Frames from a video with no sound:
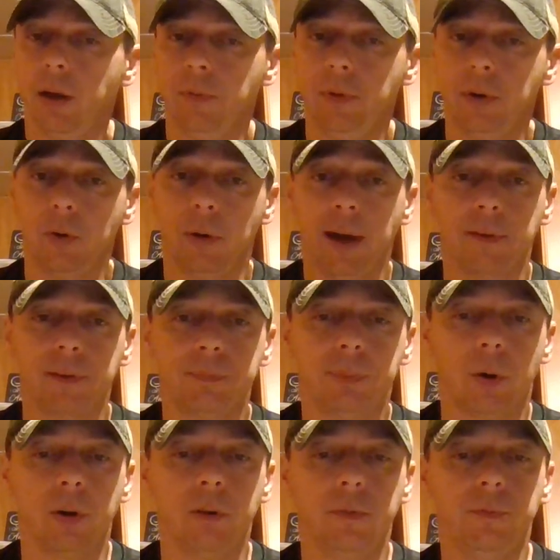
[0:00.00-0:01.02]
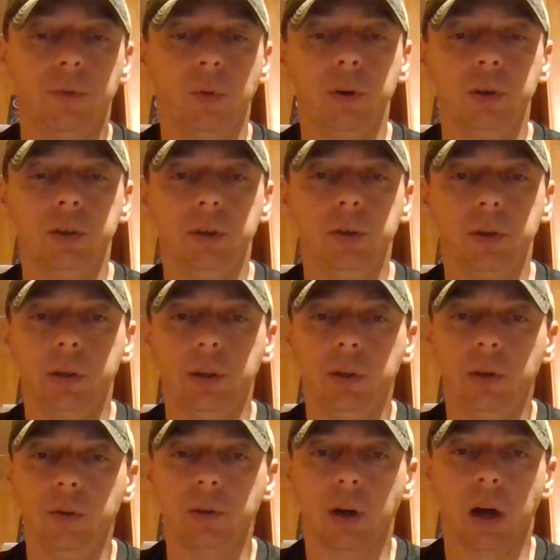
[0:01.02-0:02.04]
If you don't have Spartan Forge, you can
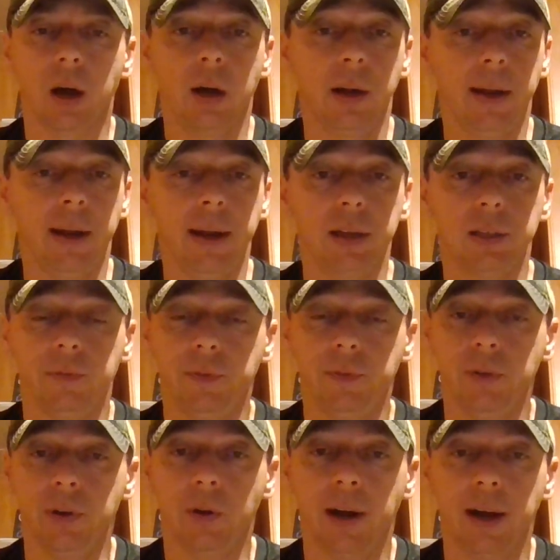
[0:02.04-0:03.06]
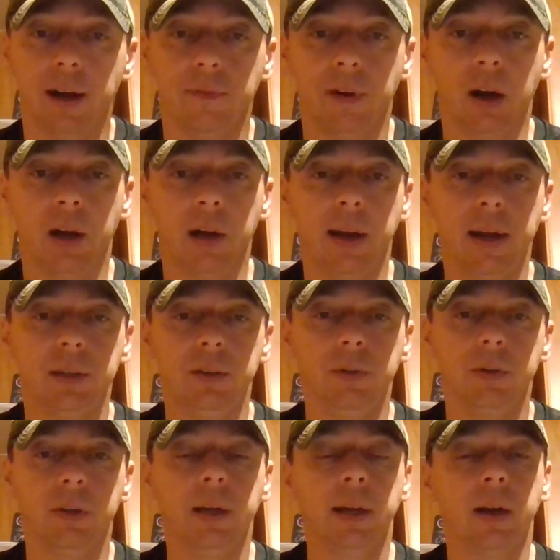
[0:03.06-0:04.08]
use Onyx. If you don't have Onyx,
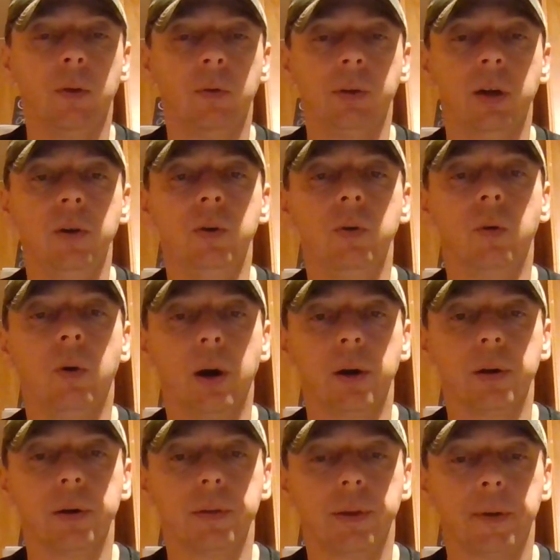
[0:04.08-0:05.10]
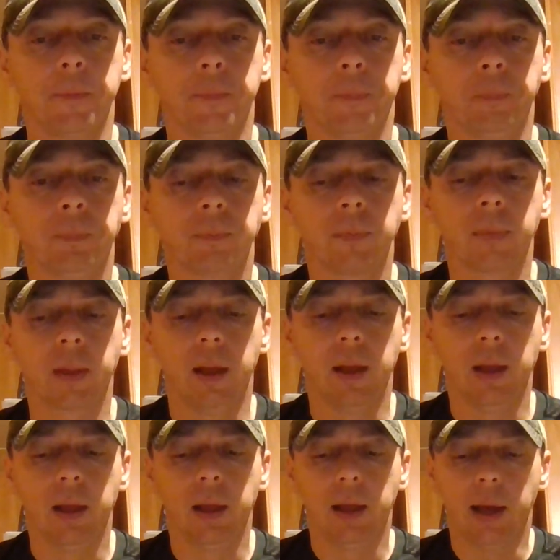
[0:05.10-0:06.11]
you can get on Google Earth.
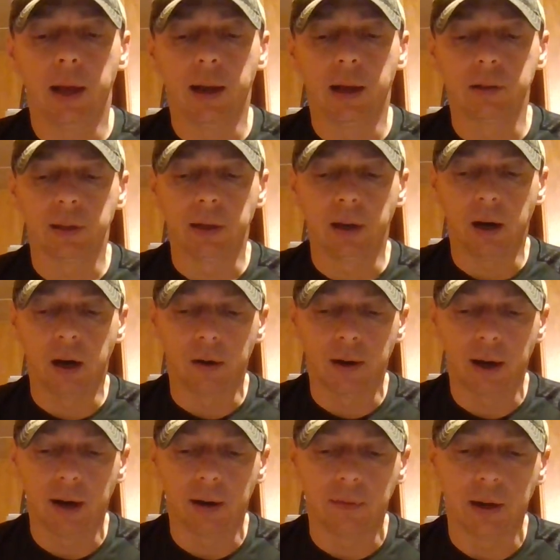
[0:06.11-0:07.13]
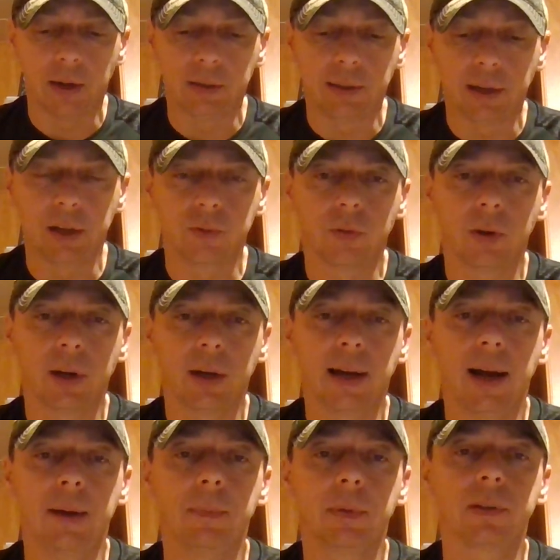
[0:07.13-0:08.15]
And I'll say, all right, right there's where I
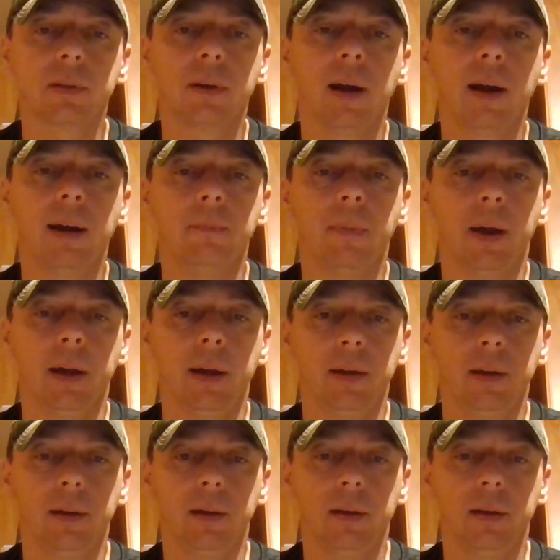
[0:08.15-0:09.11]
got my scrape made.